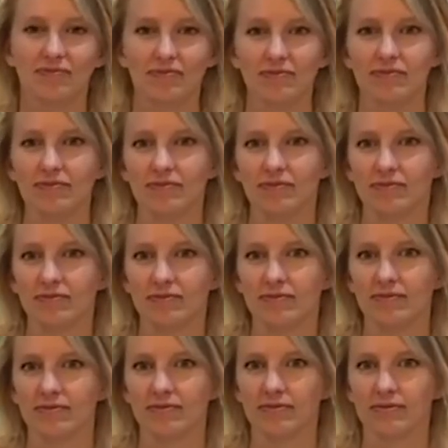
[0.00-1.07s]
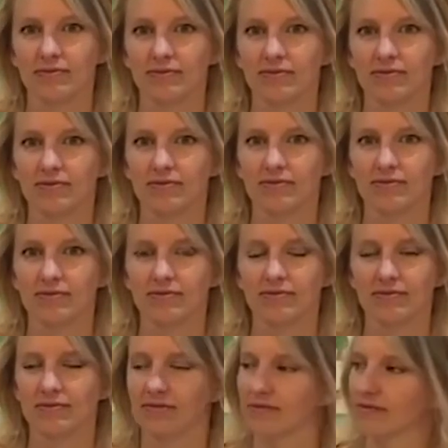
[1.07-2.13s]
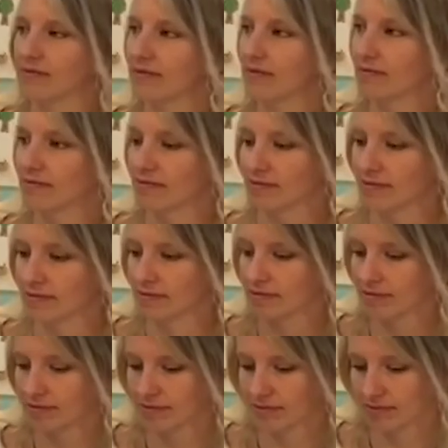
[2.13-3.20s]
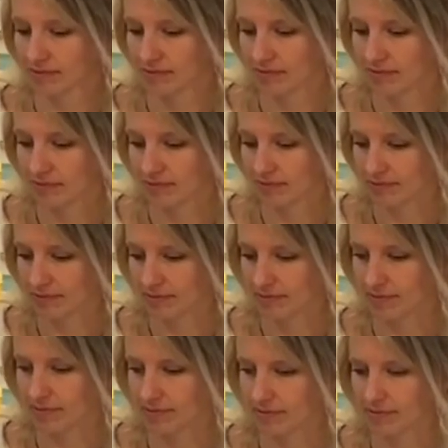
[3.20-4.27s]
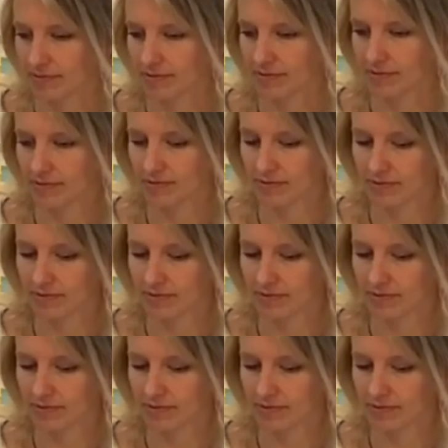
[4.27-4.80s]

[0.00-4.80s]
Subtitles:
This person isn't speaking.